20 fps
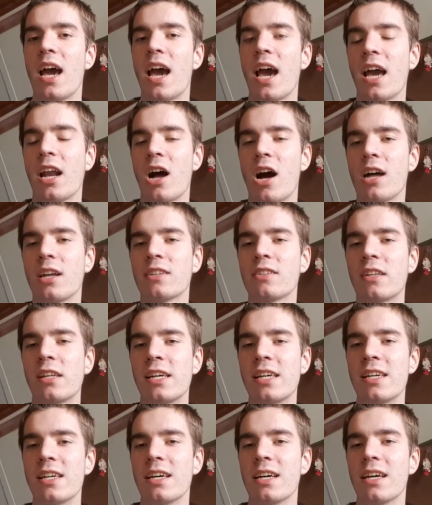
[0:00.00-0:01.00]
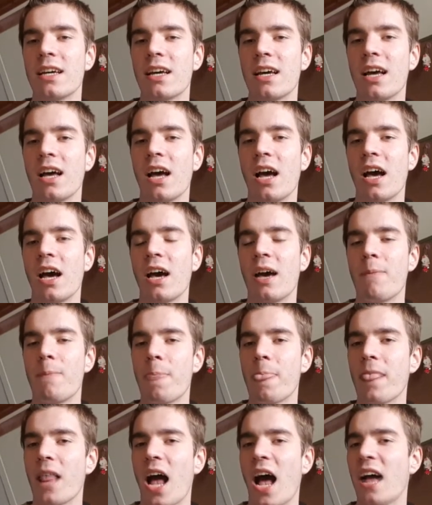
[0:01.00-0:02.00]
And honestly,
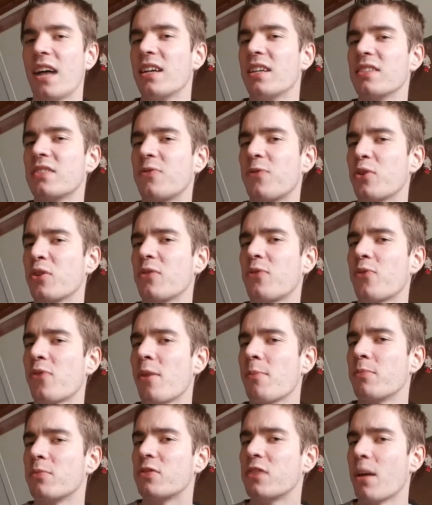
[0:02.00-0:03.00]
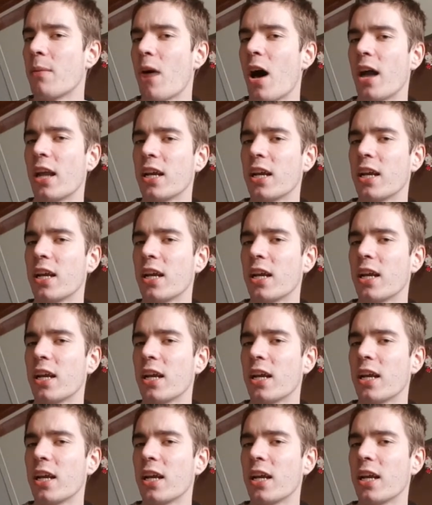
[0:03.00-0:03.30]
from some